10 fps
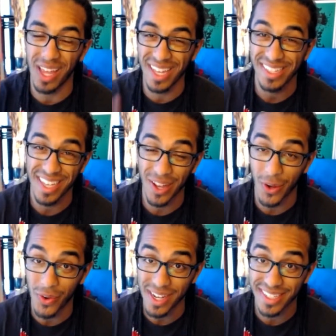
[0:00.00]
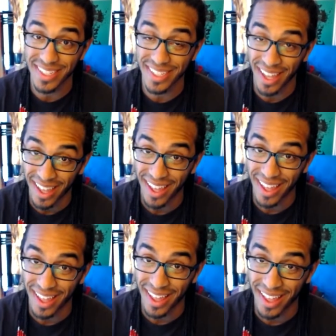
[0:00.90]
SN Chris,
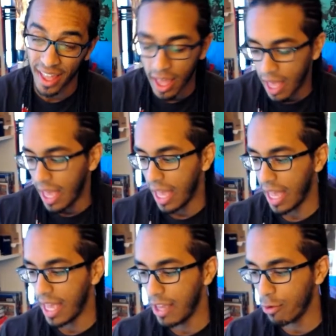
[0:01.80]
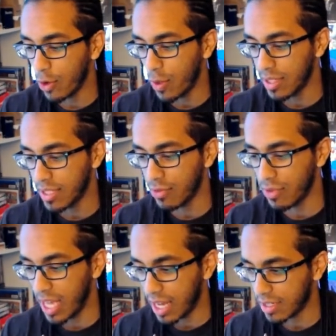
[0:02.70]
and he requested this
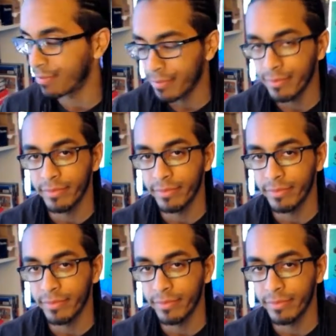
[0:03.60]
reaction.